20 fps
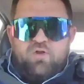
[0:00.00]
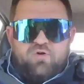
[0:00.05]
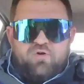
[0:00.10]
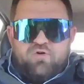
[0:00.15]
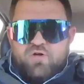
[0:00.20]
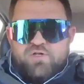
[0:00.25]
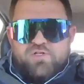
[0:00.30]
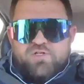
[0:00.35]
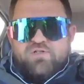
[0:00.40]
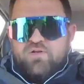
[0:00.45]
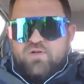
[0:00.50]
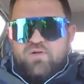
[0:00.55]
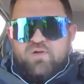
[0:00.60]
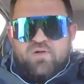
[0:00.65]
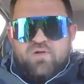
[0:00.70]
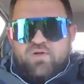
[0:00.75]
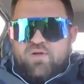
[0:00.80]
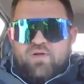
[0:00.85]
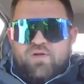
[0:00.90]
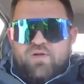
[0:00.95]
ludicrous.
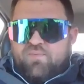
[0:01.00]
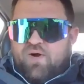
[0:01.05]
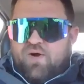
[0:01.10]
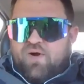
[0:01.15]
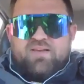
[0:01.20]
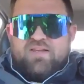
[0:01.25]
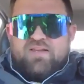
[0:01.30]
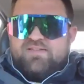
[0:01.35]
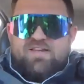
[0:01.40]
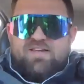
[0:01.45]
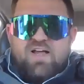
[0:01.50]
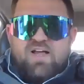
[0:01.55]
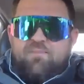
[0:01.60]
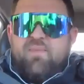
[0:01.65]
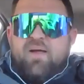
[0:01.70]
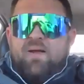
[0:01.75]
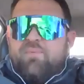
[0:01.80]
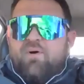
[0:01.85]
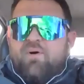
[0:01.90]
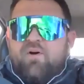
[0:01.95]
Practice doesn't
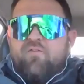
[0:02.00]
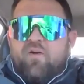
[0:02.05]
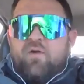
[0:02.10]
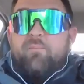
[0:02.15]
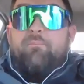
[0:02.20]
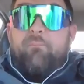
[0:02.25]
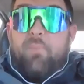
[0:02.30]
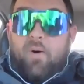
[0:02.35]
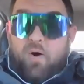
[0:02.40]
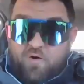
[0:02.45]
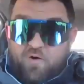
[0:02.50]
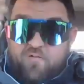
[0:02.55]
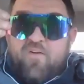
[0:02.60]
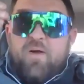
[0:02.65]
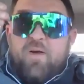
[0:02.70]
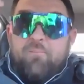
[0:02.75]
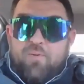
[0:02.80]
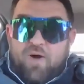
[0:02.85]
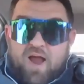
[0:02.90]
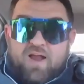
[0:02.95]
make perfect.
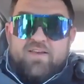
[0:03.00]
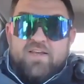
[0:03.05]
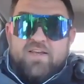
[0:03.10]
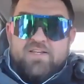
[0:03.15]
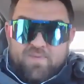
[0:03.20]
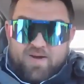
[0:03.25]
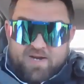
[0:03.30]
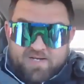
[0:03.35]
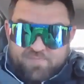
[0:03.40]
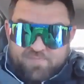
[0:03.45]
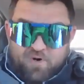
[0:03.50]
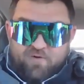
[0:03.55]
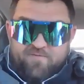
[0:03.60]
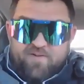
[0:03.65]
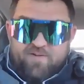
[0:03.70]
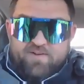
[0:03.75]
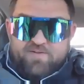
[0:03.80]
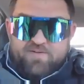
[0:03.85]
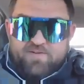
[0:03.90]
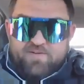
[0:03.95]
Perfect practice makes
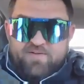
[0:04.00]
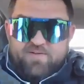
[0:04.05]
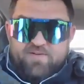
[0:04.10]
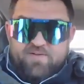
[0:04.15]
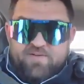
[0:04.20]
perfect.